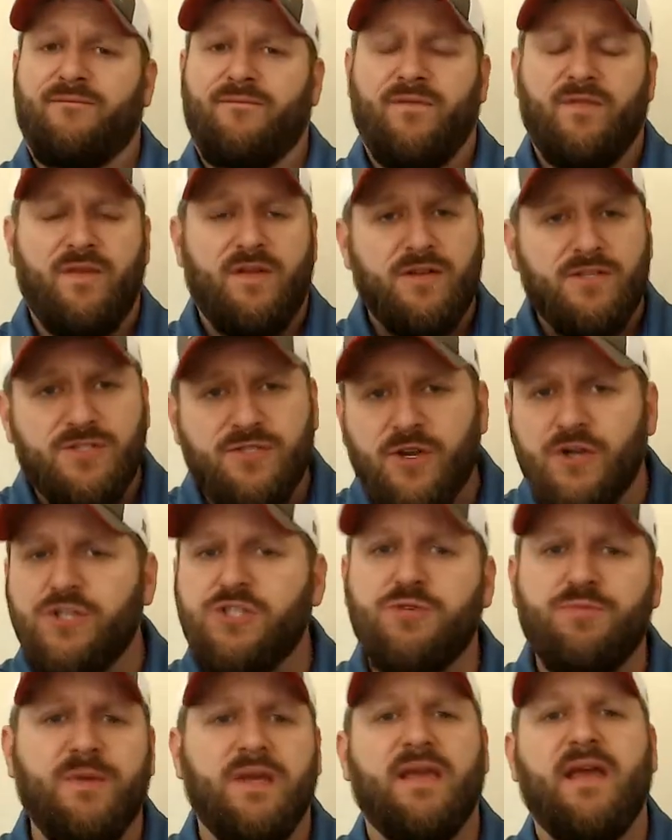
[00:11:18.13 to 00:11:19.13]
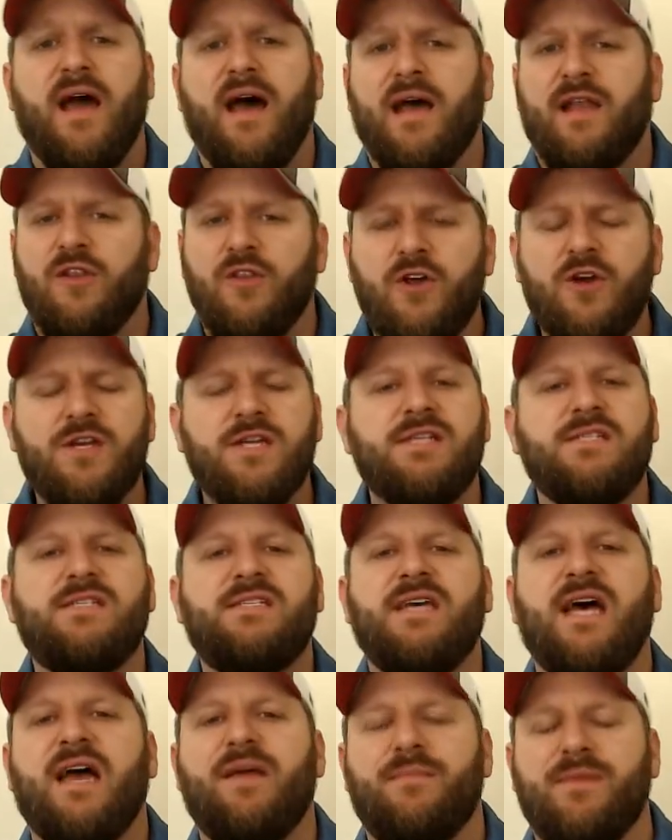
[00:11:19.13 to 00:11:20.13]
Search me, God. Look
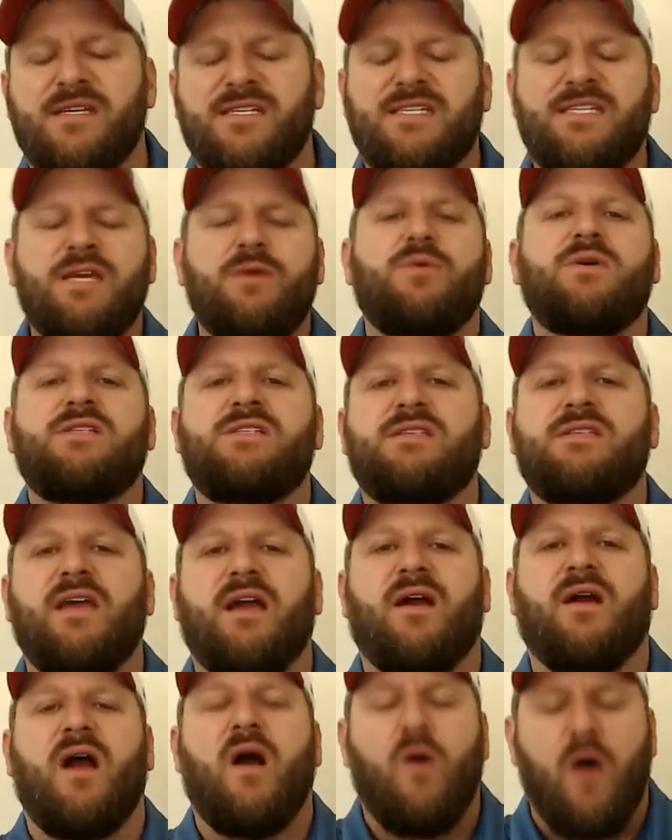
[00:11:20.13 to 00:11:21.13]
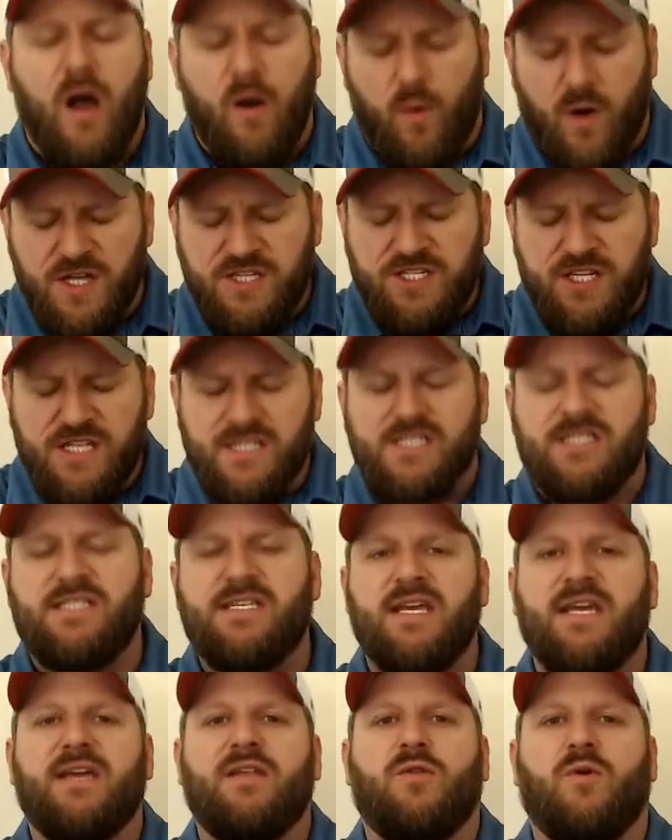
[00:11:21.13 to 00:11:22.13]
inside me. See what's there. I, I want you to
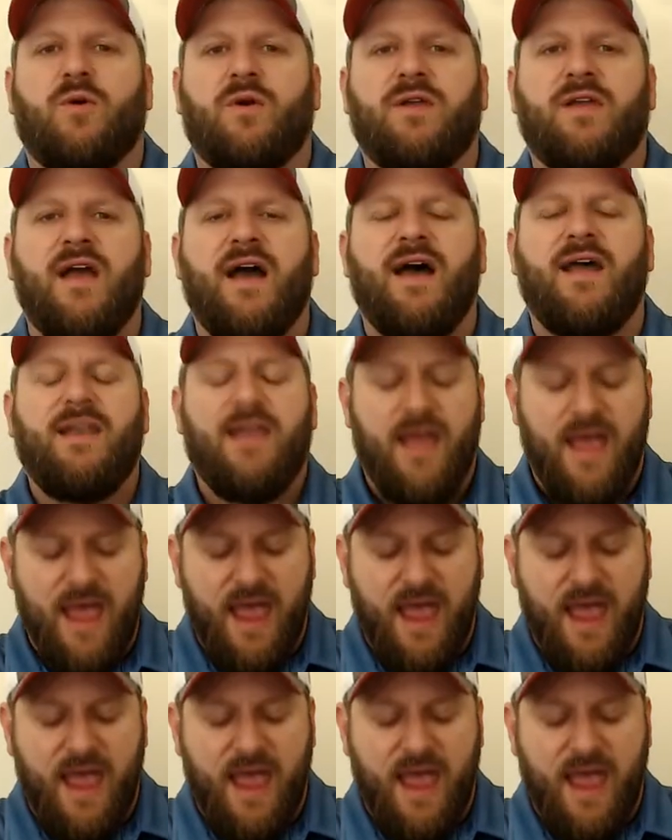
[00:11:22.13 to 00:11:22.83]
see it, Lord God.